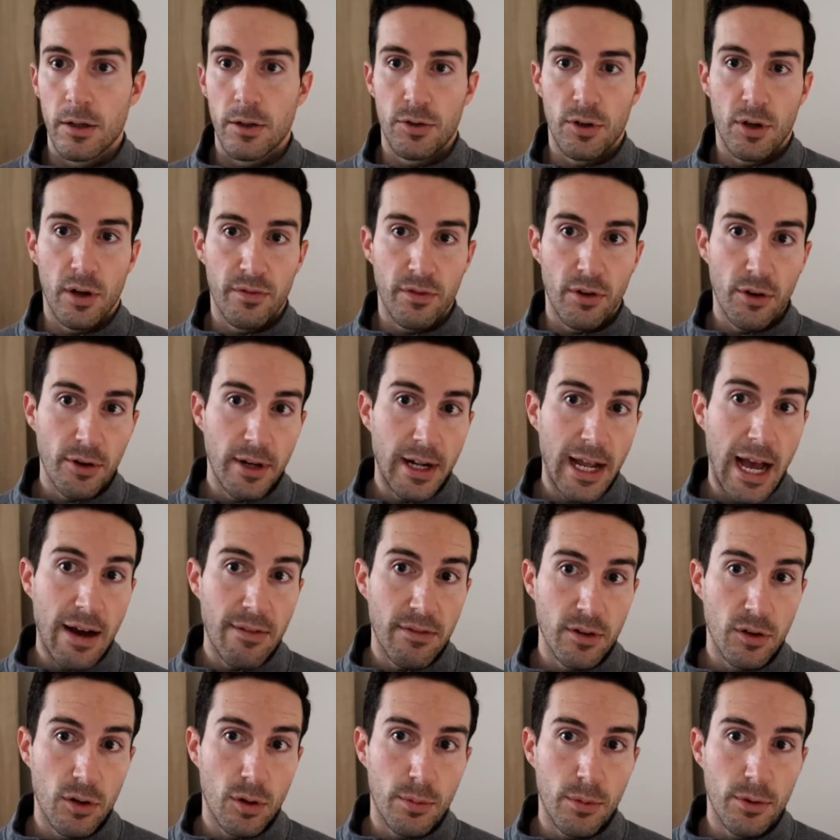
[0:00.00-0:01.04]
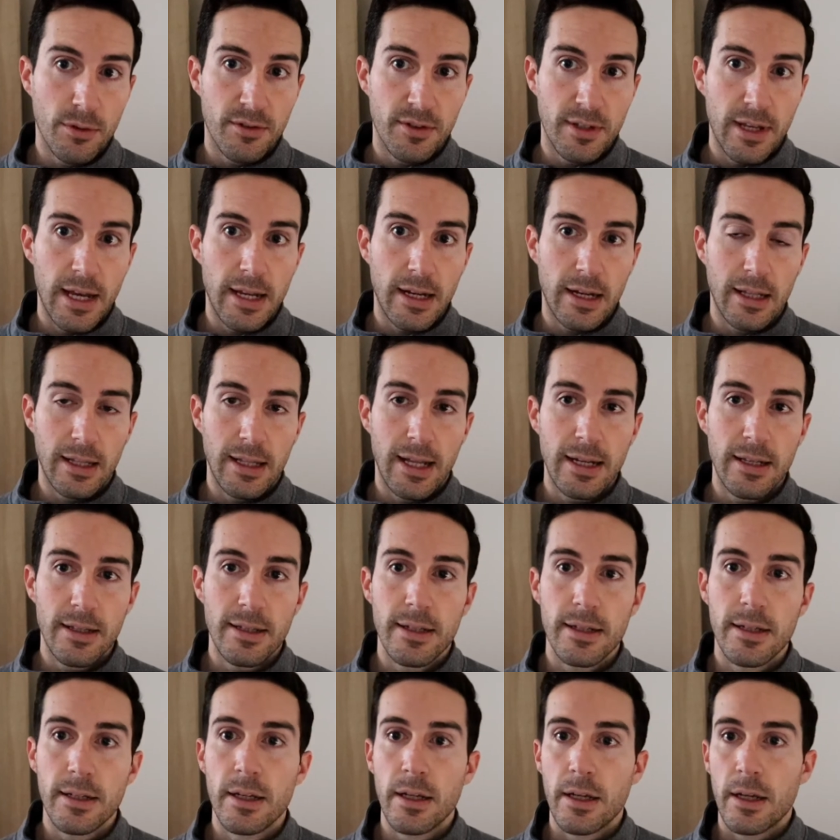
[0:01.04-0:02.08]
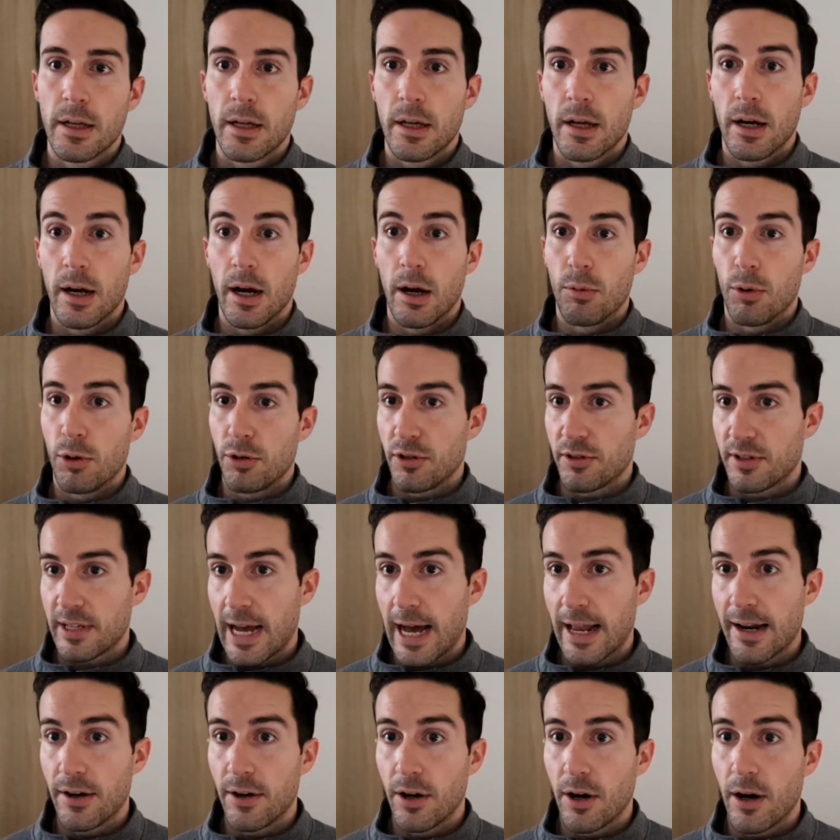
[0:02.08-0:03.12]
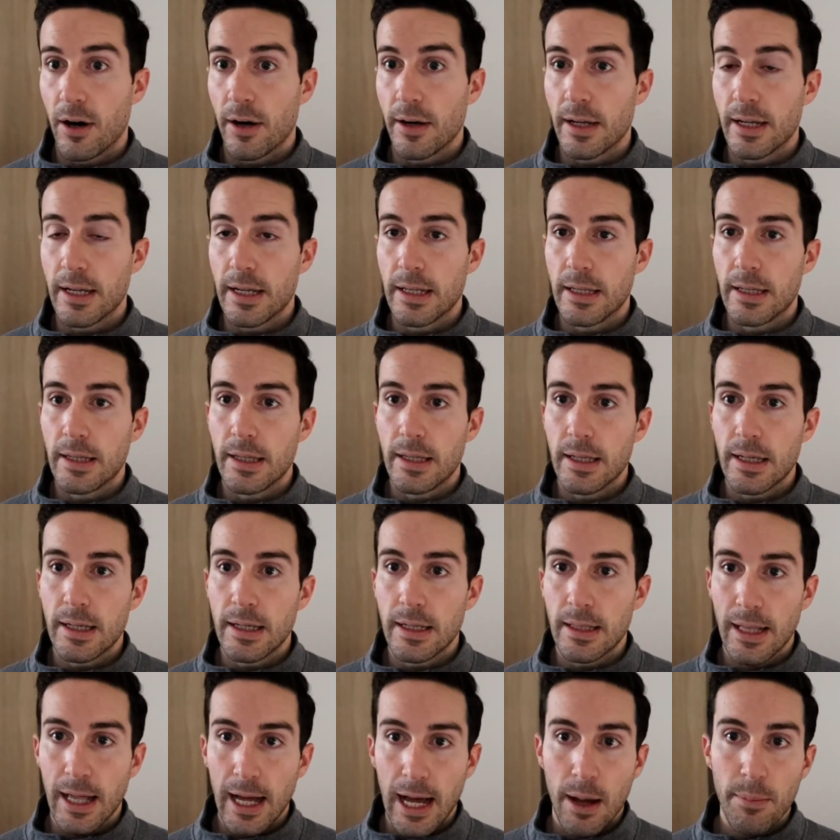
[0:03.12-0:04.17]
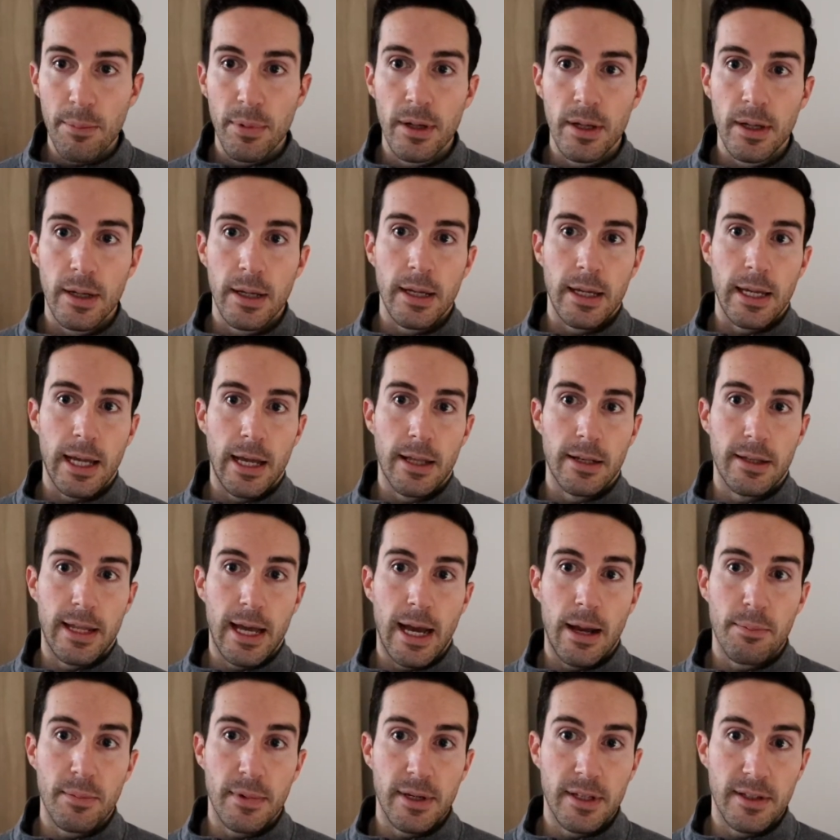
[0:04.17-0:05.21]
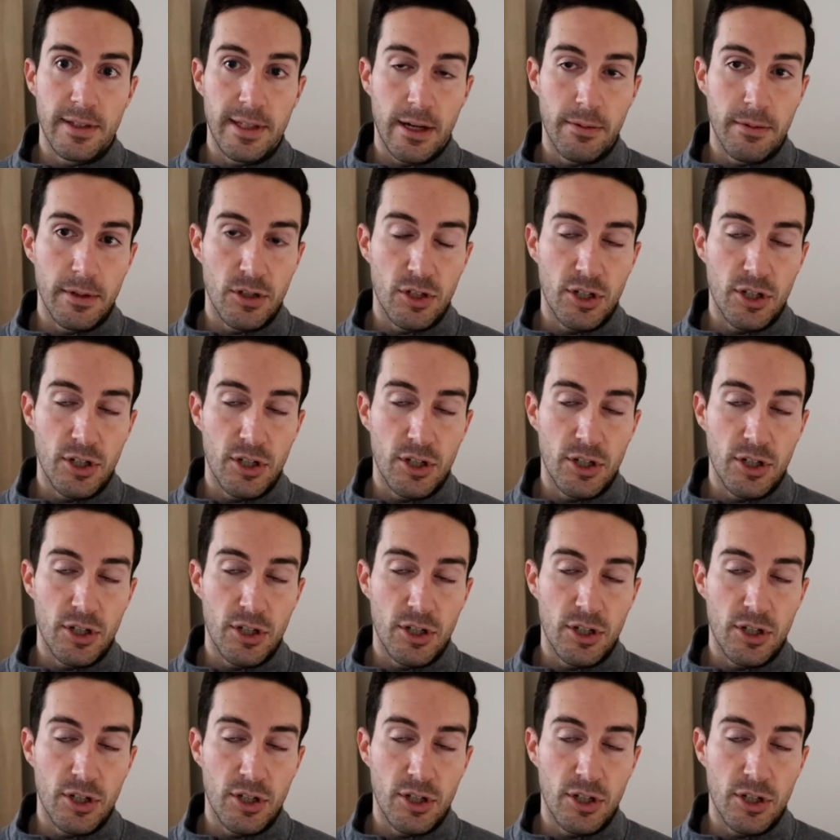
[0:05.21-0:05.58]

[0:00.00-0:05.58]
So if you already have a normal set collected, we'll just add it on in the lab, and that means that we